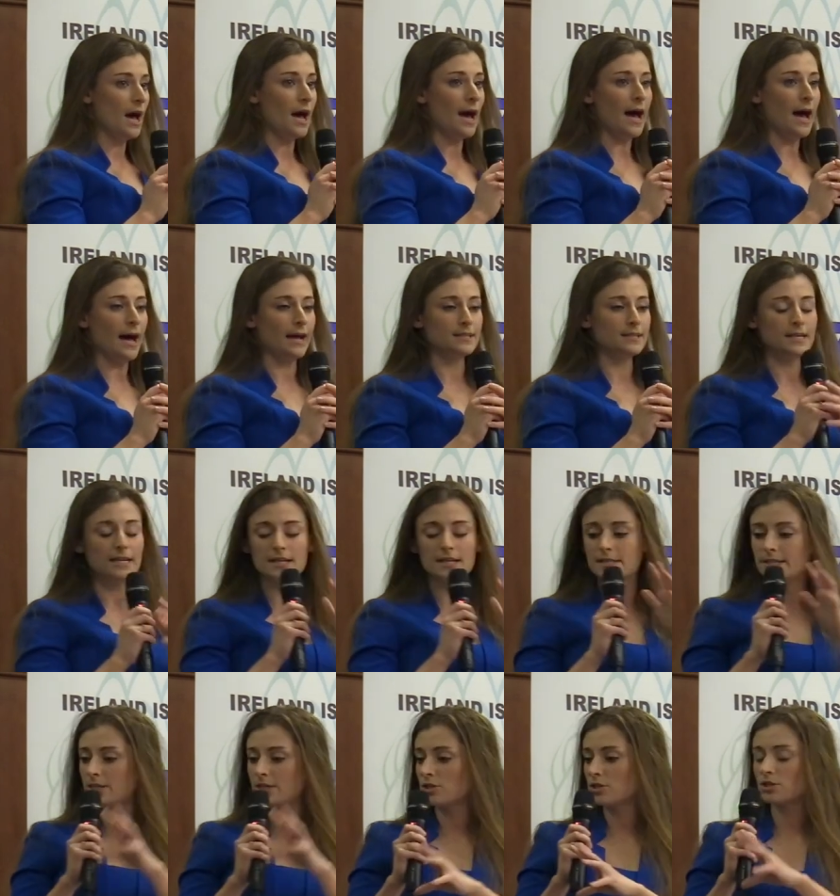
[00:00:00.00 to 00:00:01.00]
And in
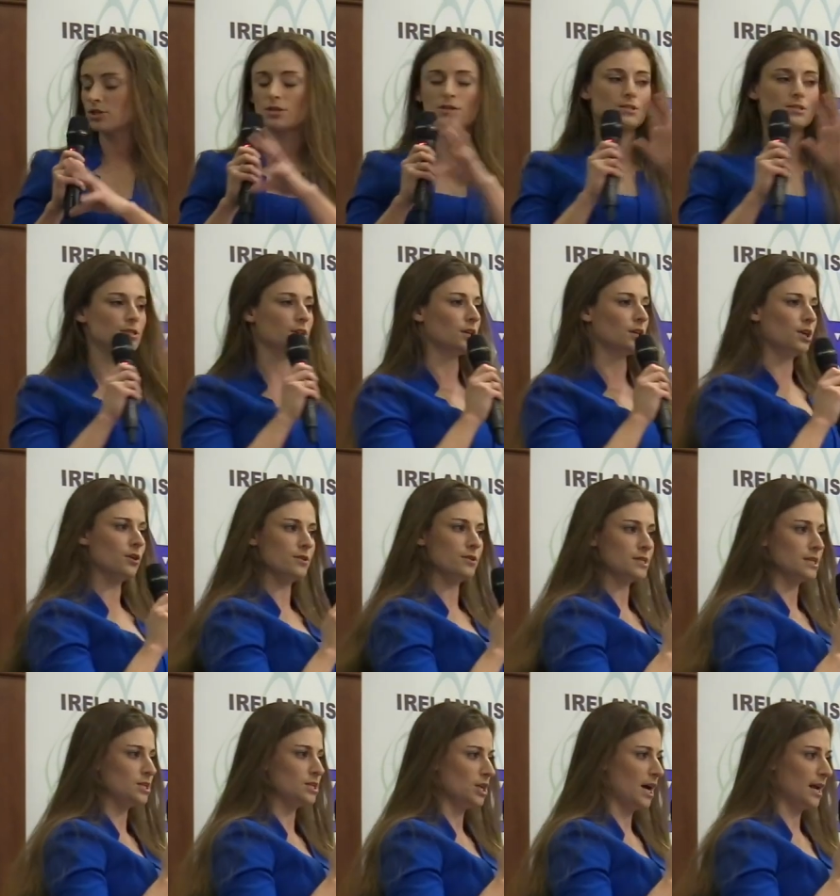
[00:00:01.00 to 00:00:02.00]
addition to the
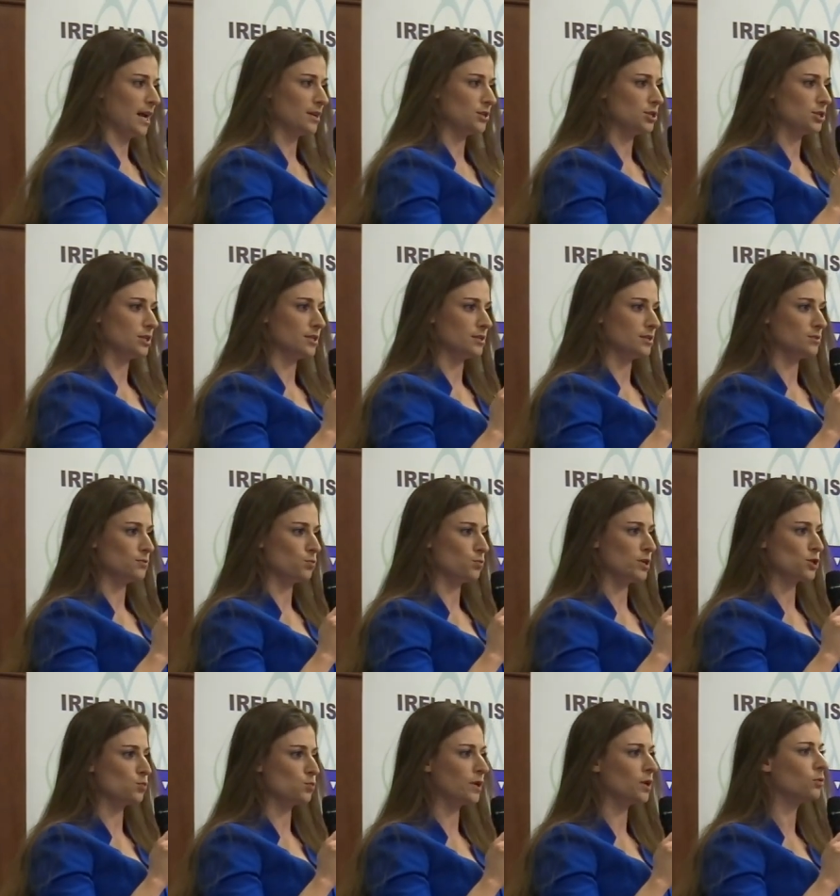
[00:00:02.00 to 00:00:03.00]
security challenges,
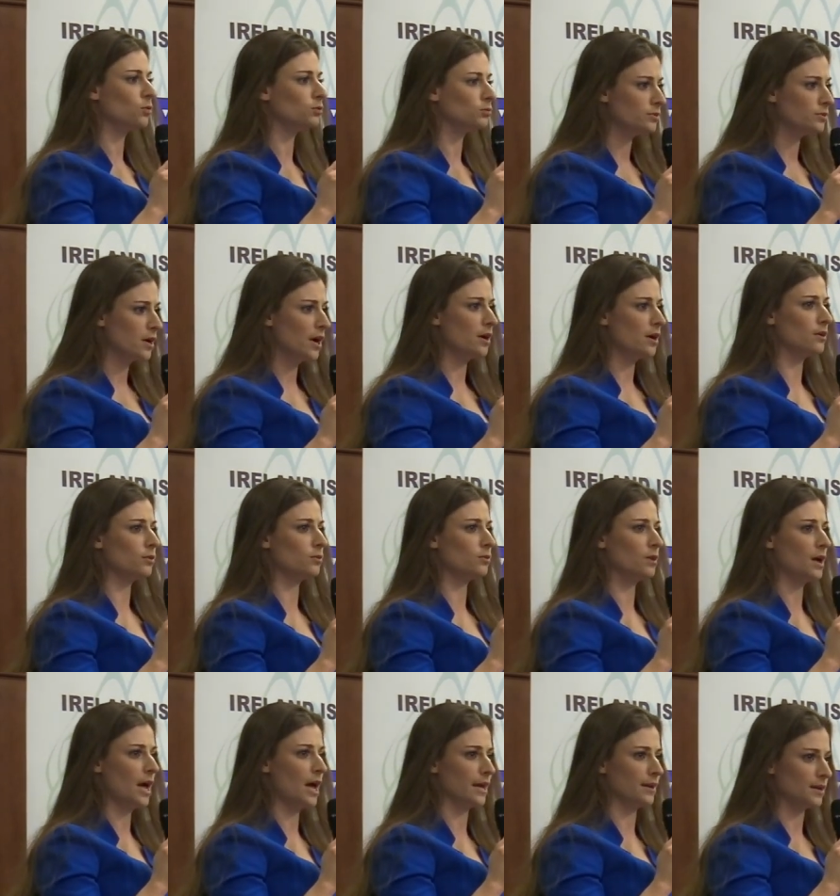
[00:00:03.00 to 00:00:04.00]
which we all know
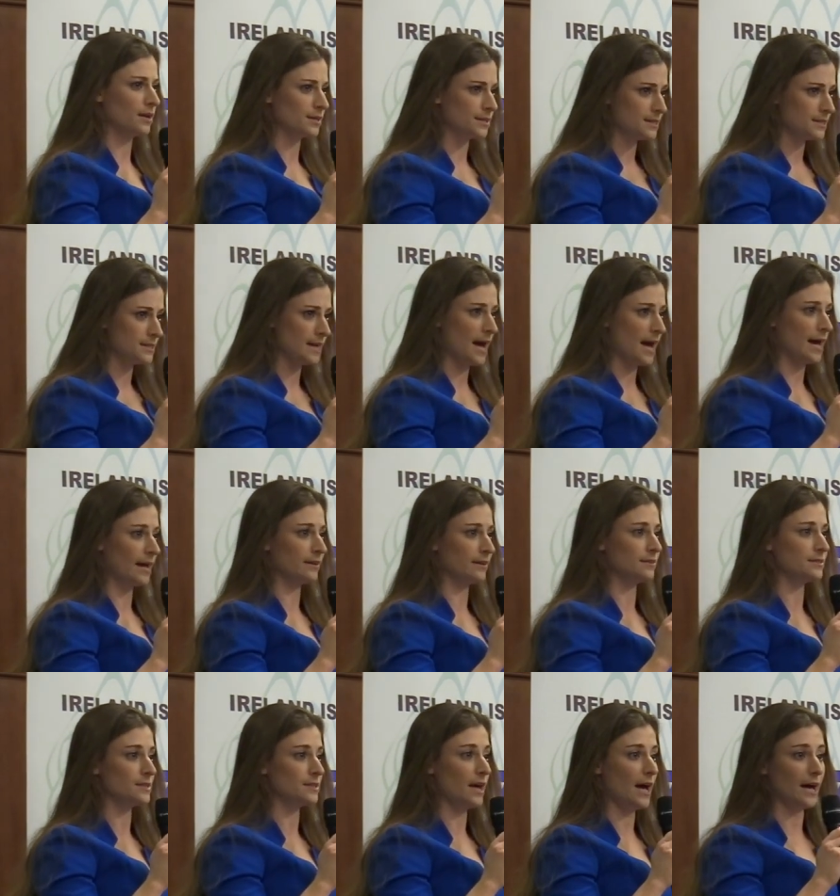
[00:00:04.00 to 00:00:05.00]
and
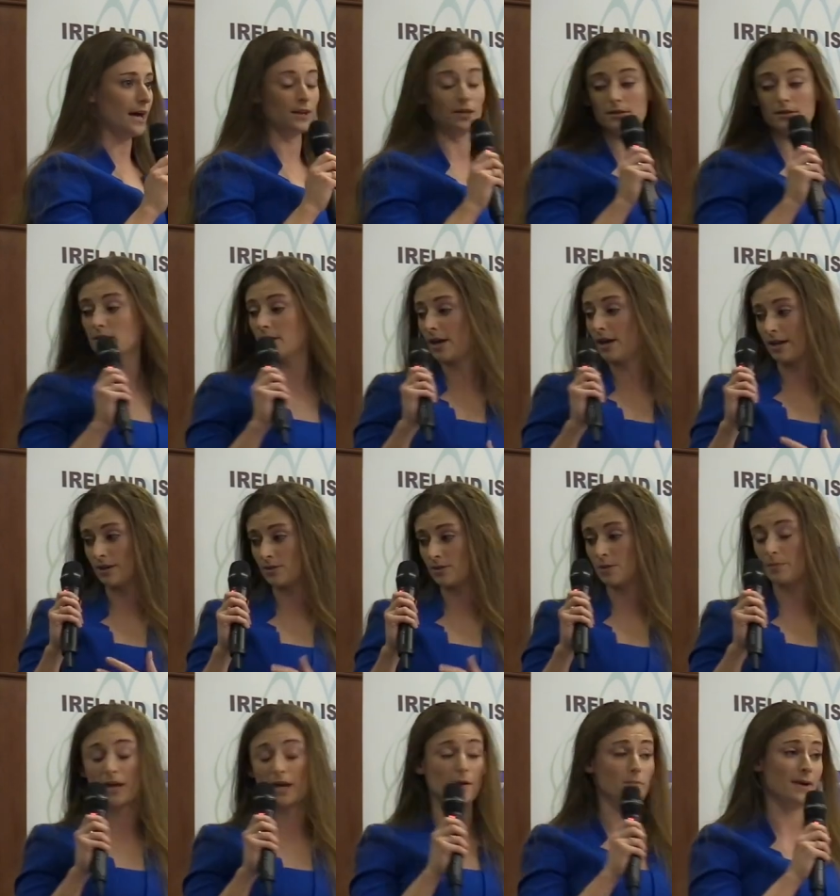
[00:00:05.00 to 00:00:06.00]
understand, and, and
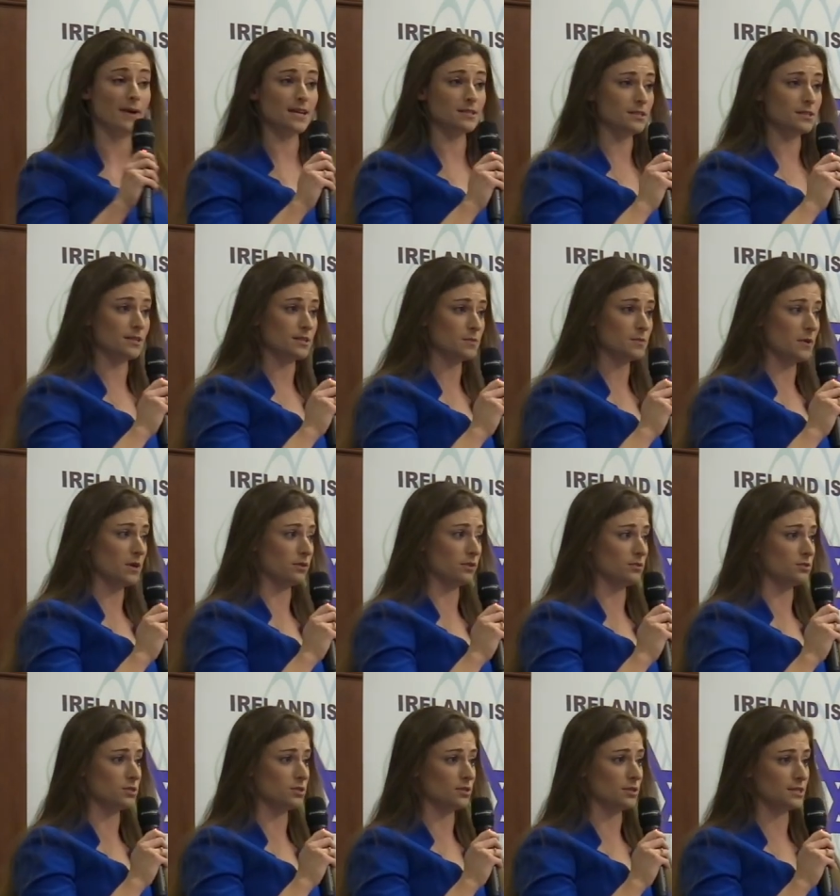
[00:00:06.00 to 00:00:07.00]
the ambassador has
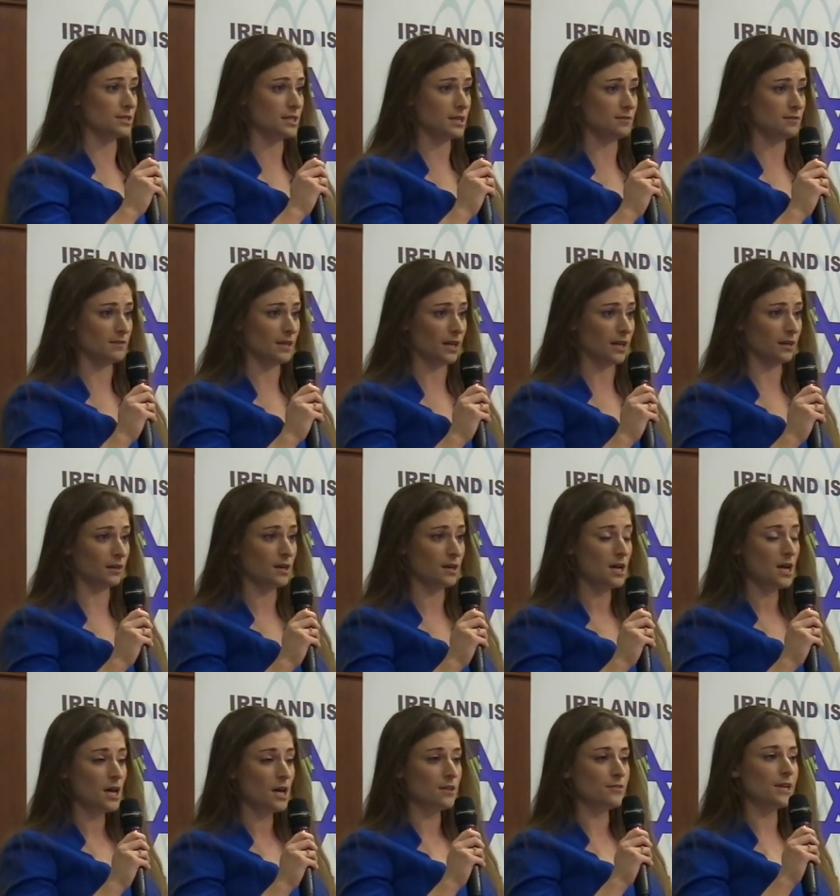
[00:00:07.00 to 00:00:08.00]
spoken to this evening,
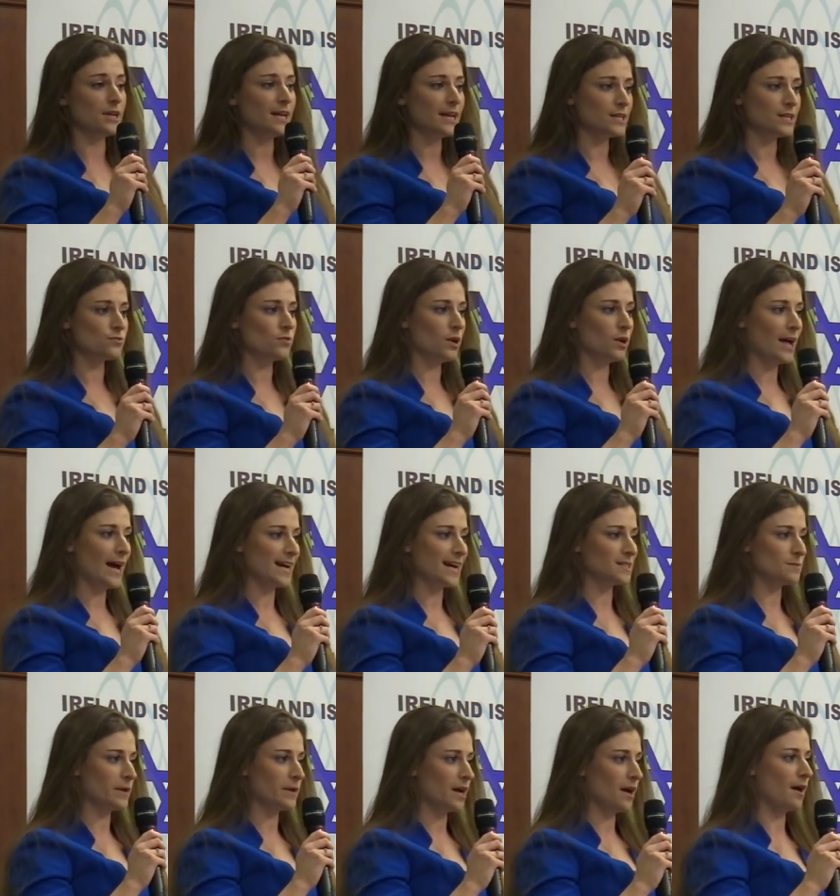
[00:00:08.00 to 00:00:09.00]
that Israel
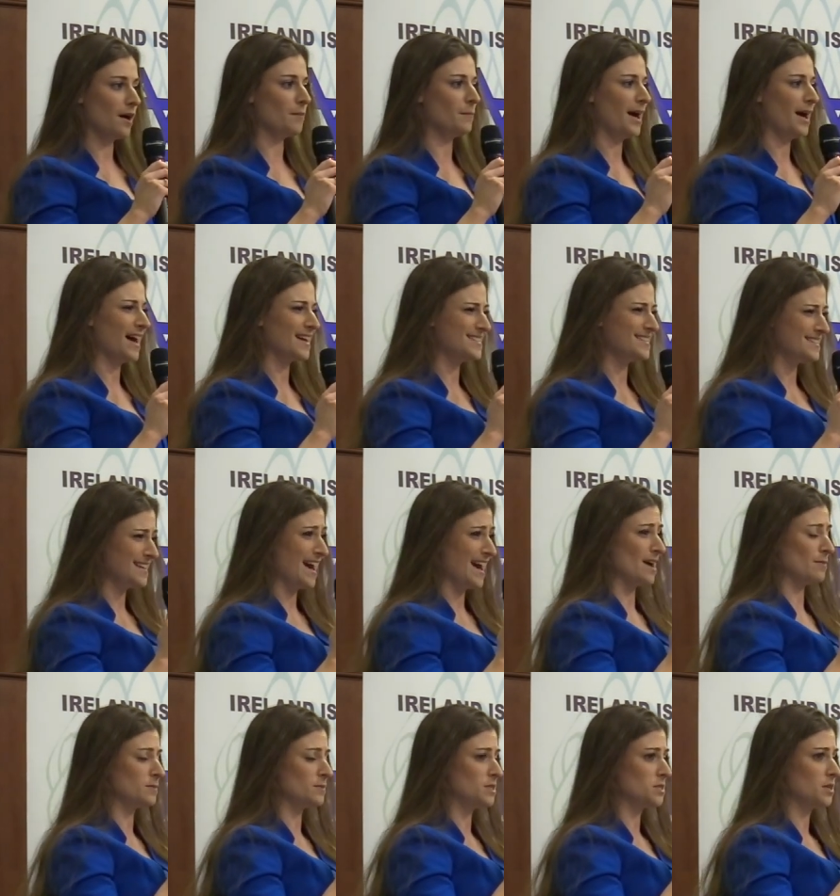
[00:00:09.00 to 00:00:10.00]
has become
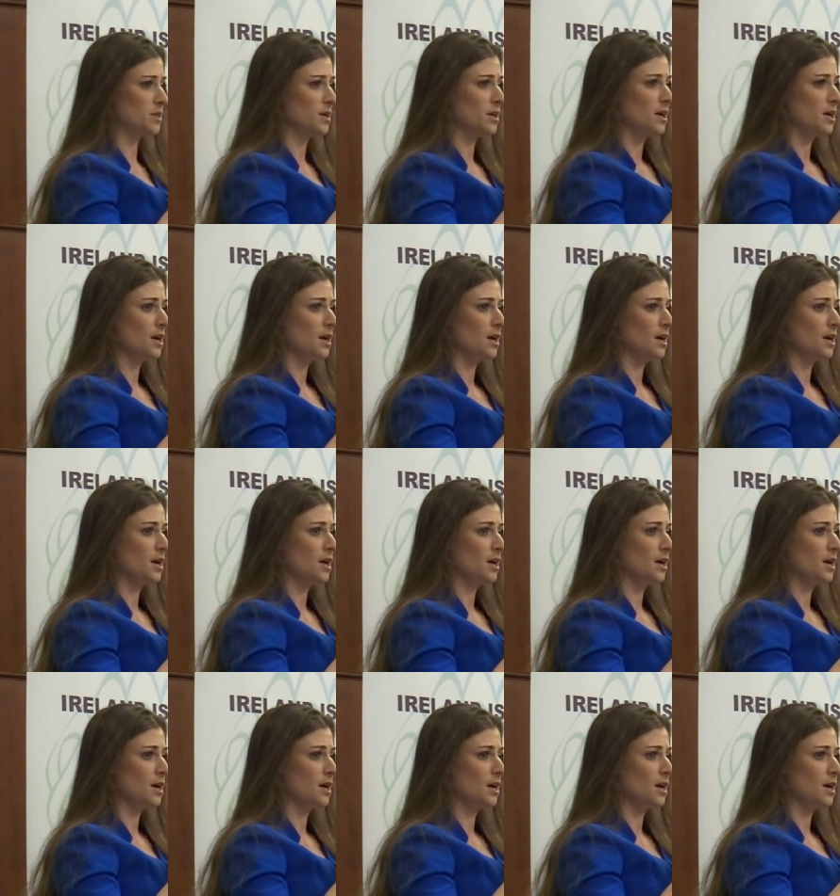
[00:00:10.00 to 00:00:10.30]
adept